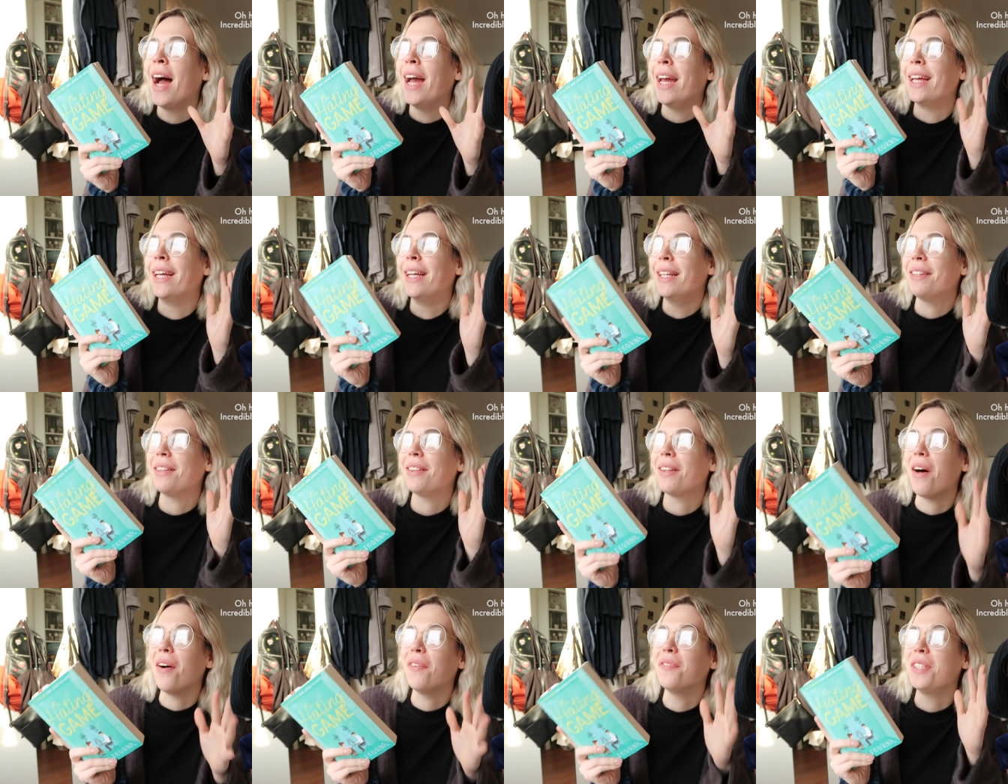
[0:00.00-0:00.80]
I
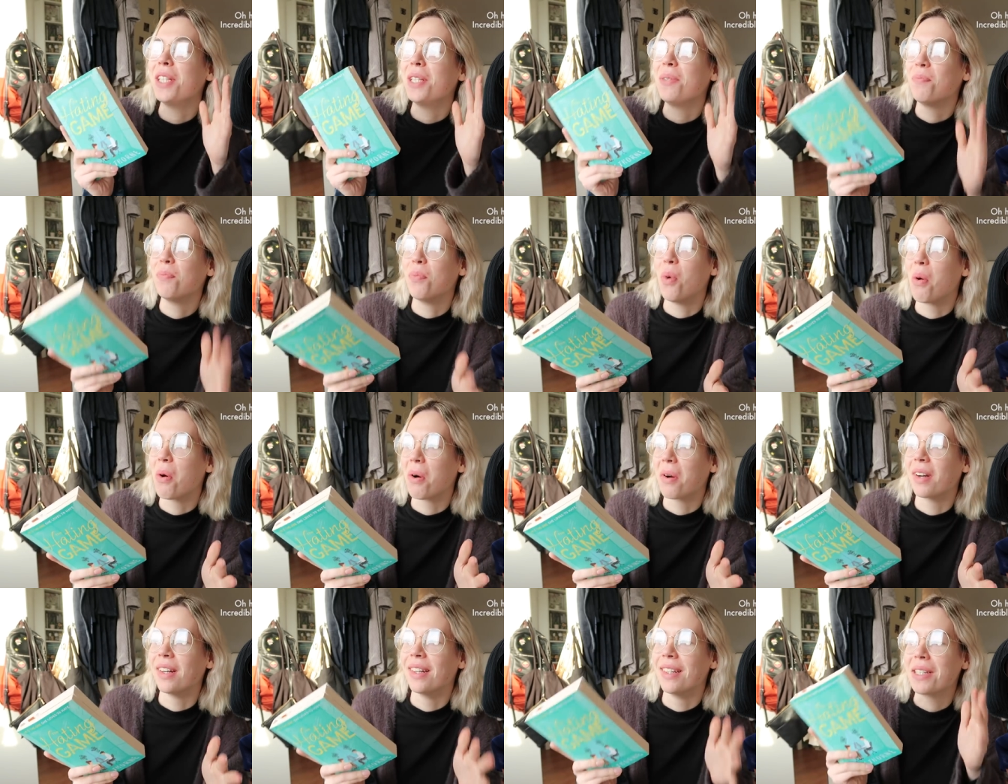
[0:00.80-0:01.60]
loved it
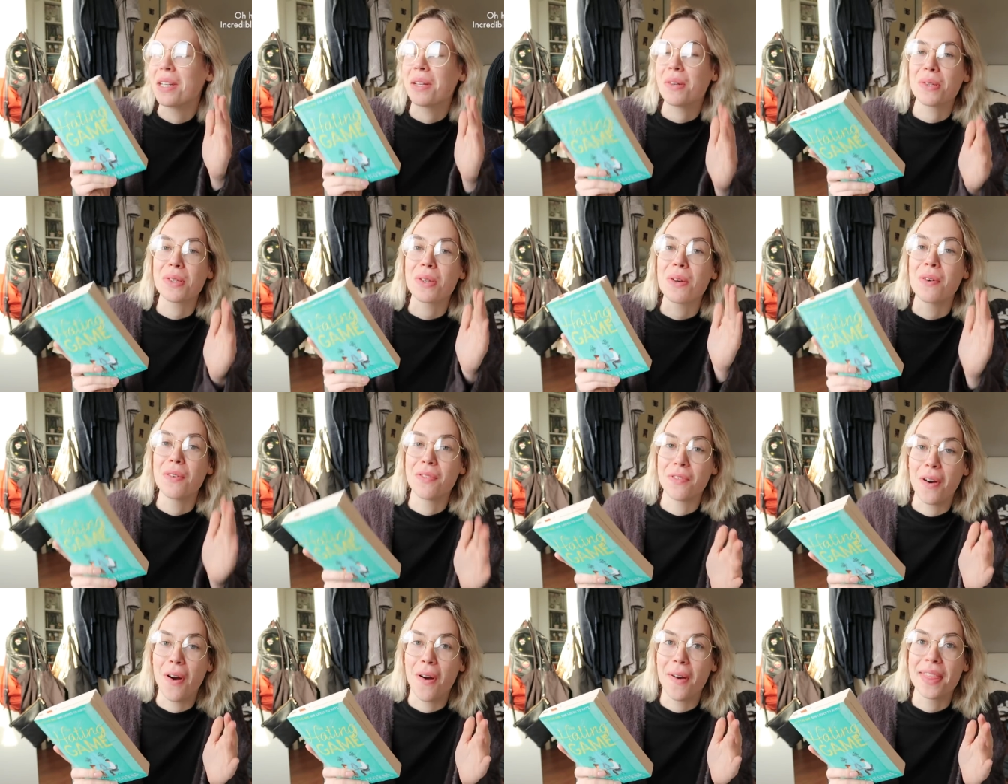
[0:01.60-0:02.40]
more until so
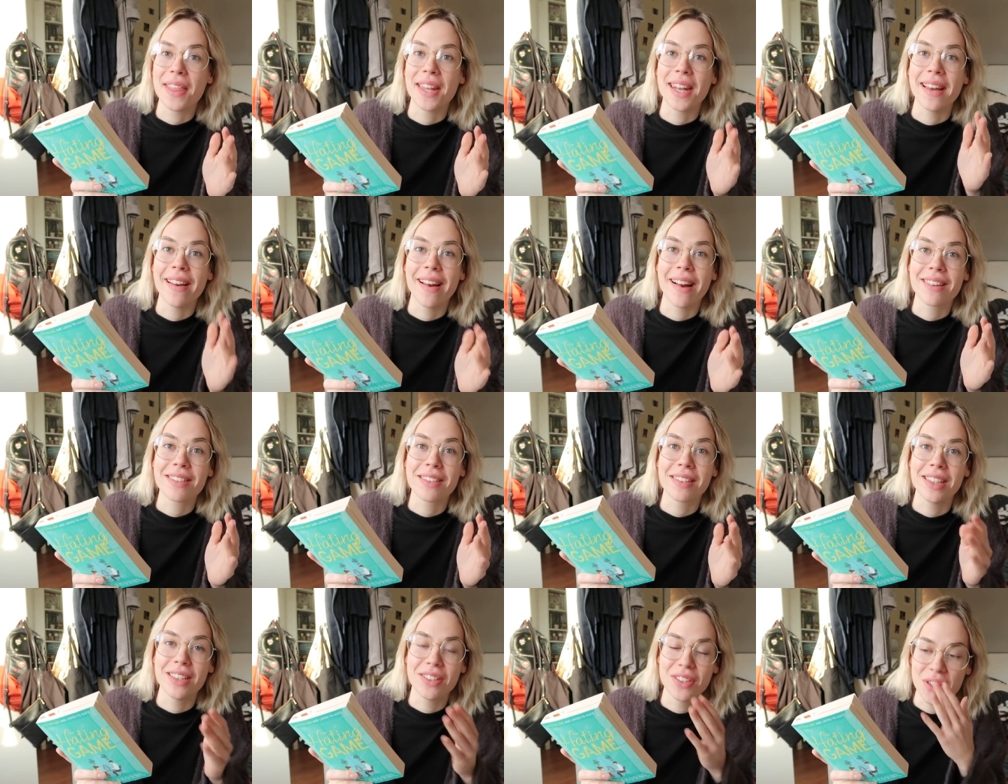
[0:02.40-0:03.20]
far than I
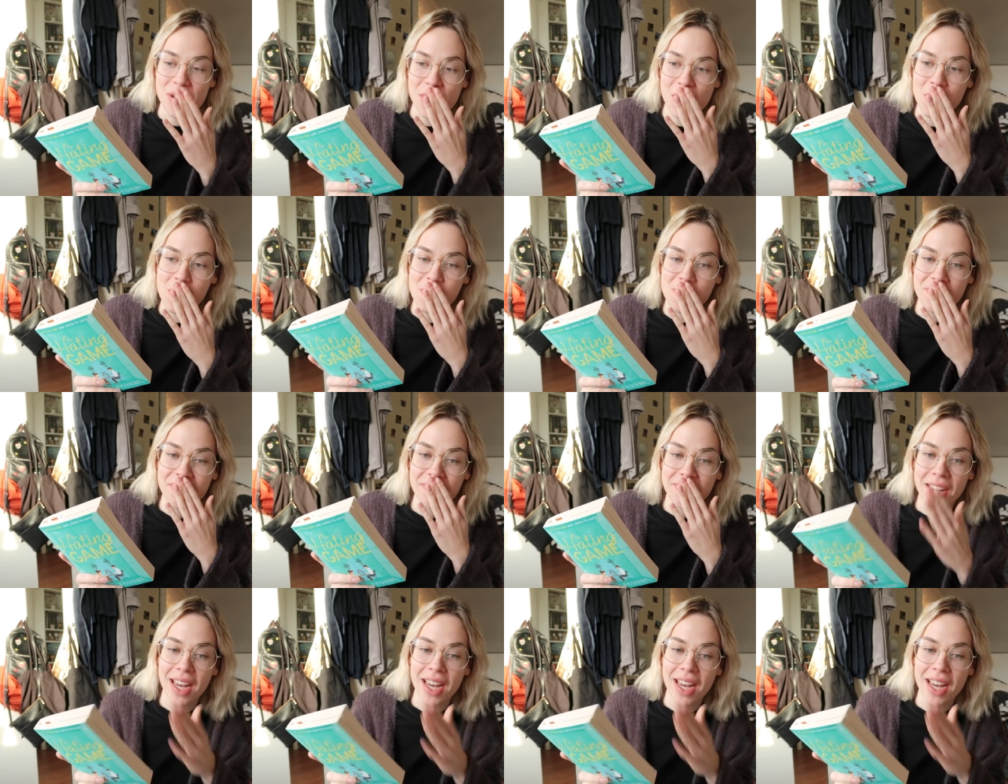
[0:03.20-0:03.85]
actually do?